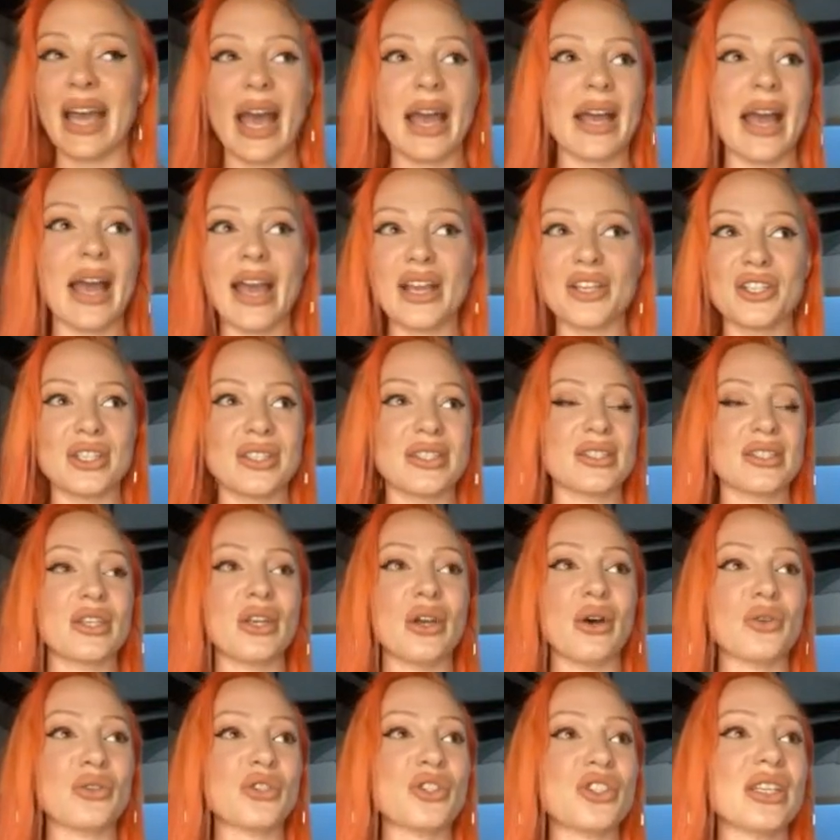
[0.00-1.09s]
I just, you
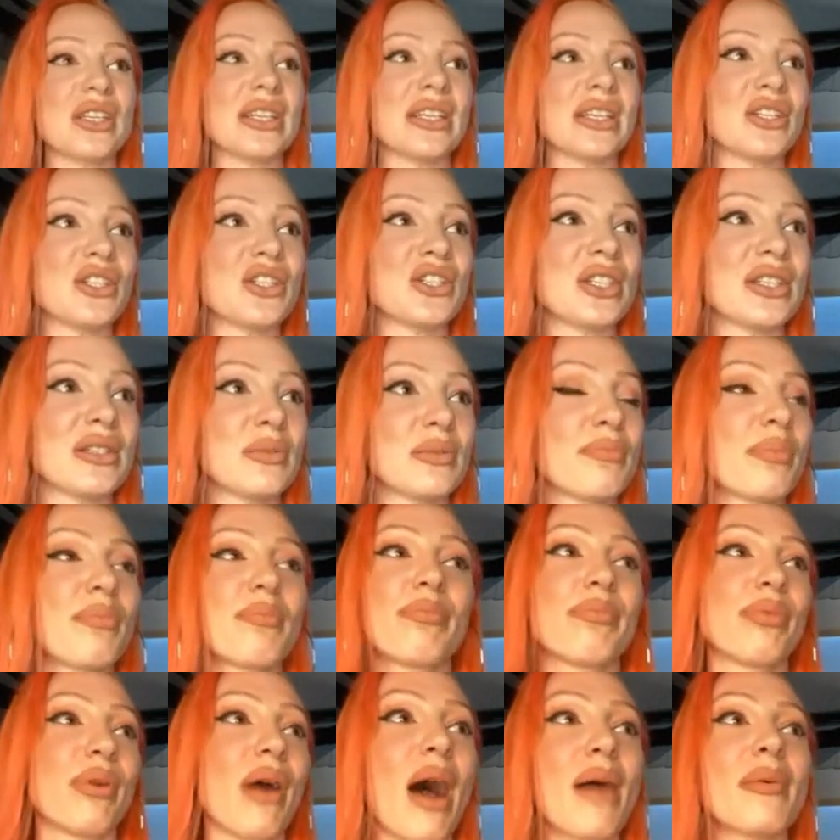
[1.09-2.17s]
know, she's
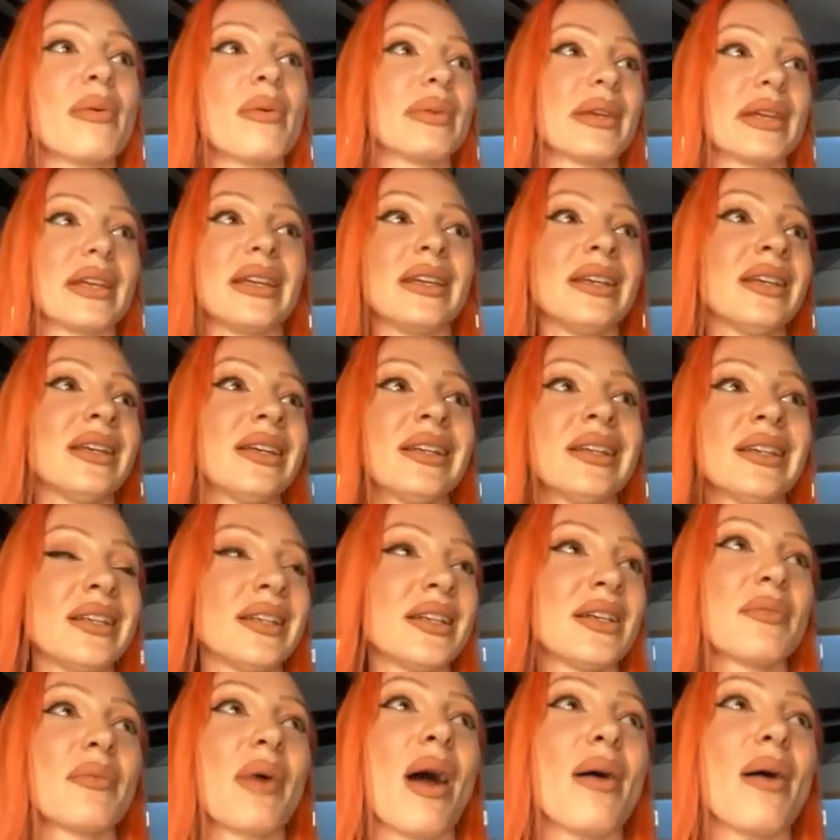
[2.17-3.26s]
probably
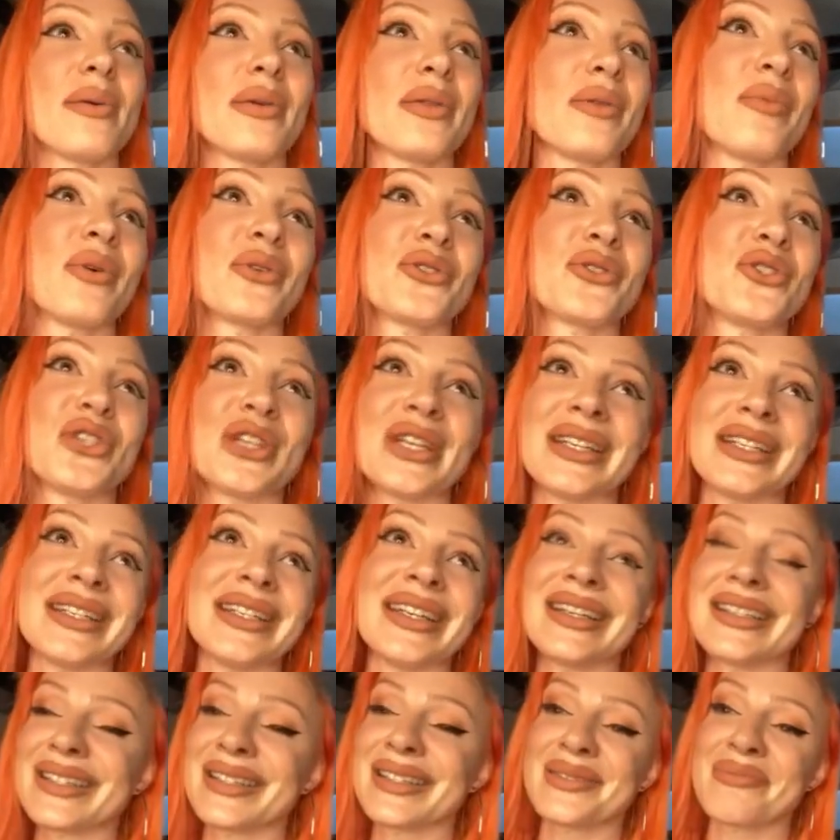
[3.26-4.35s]
the most
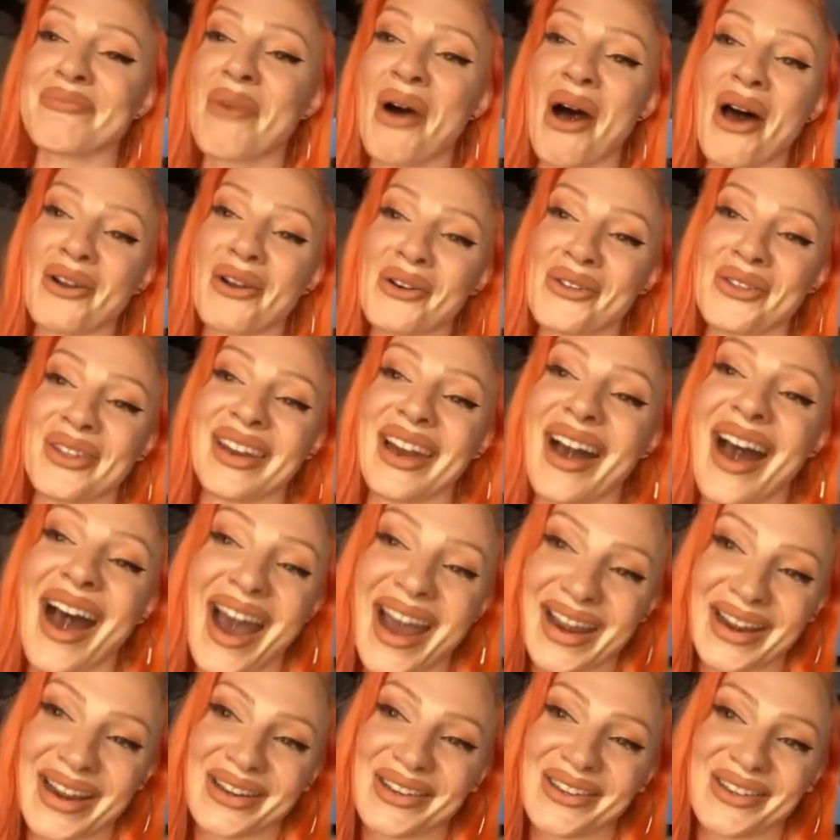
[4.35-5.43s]
genius model that
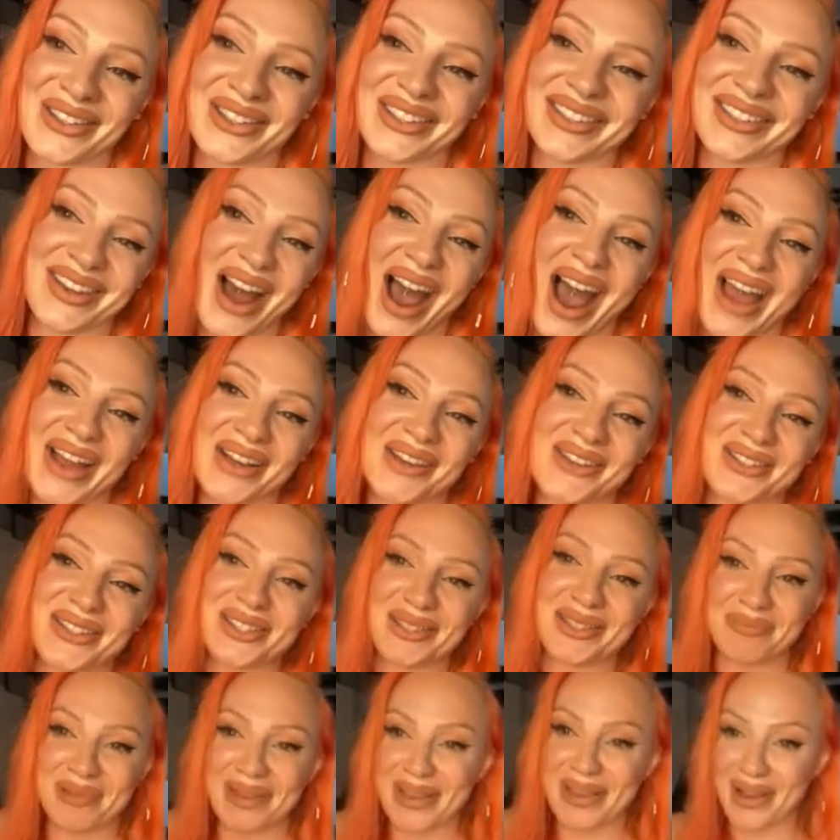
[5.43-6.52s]
I could
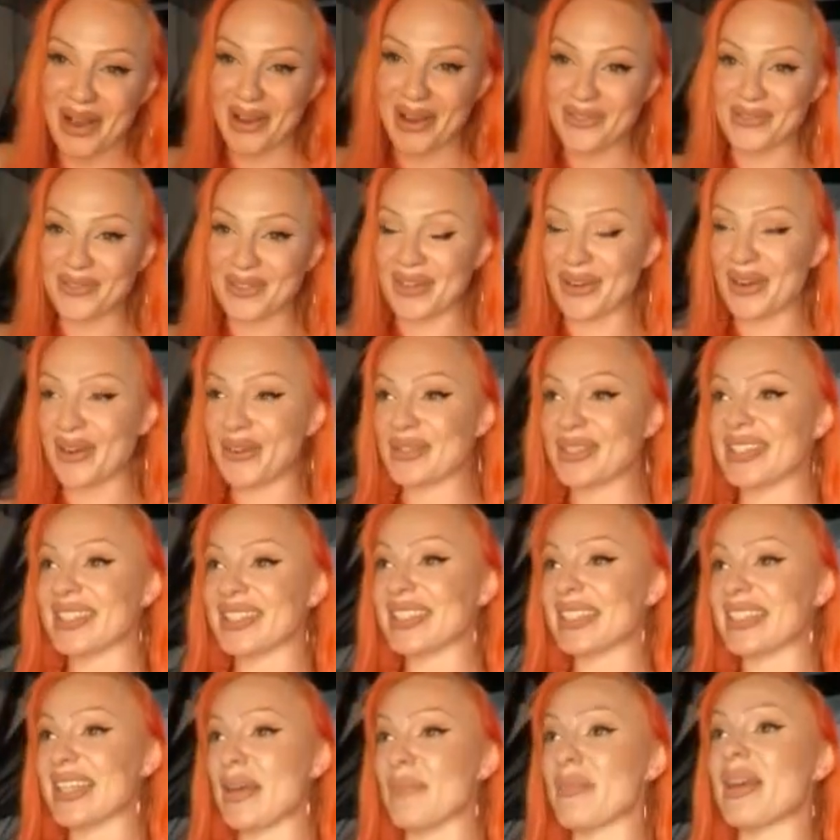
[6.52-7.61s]
speak of, you know, to
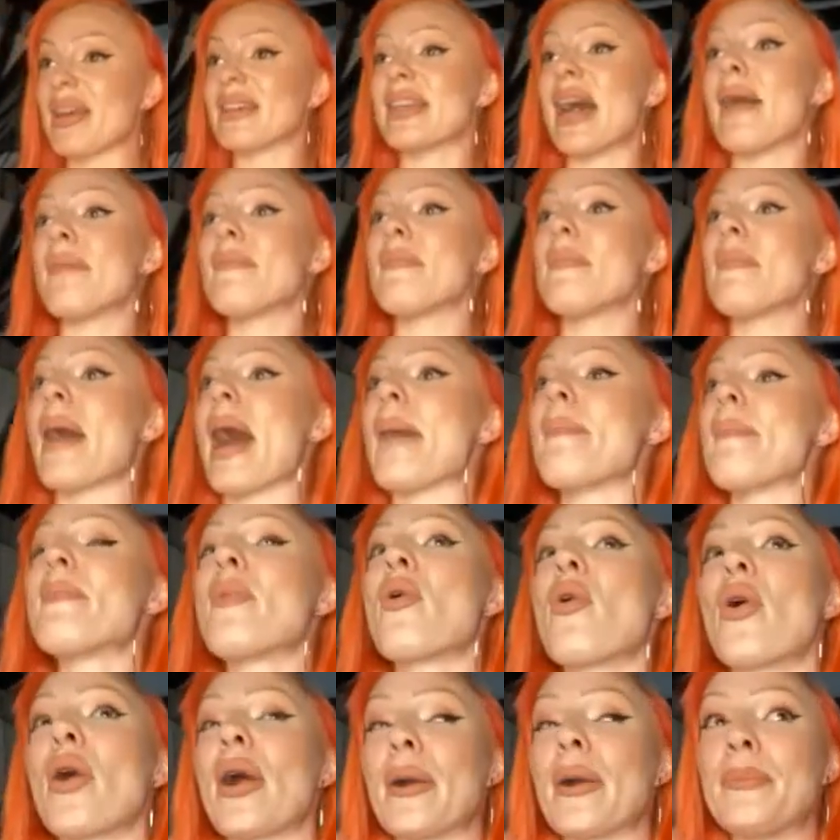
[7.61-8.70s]
this day, because I'm
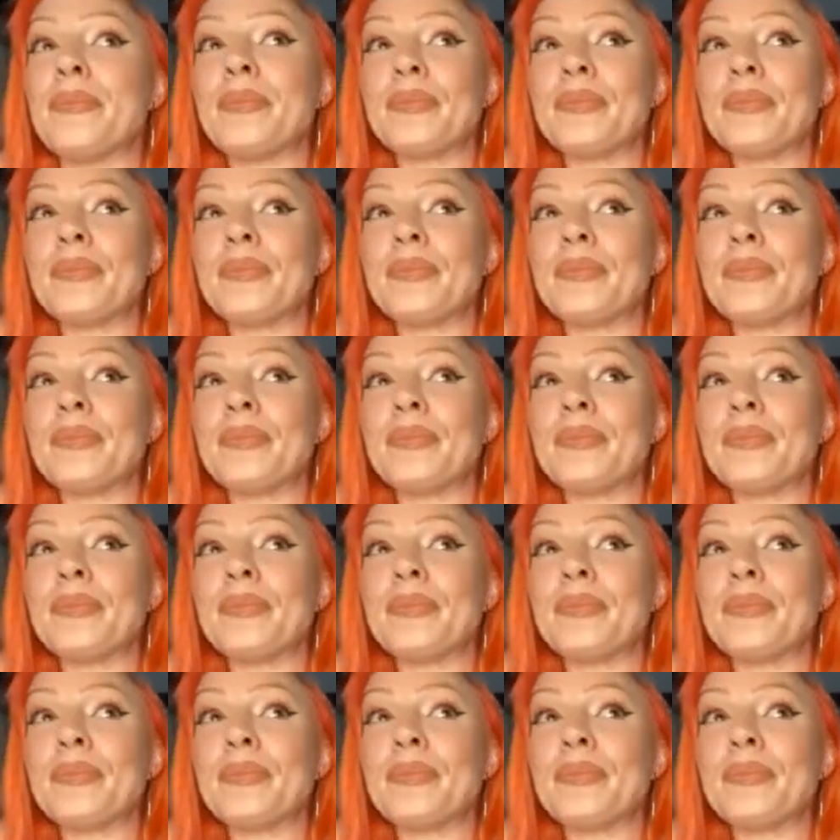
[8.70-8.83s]
more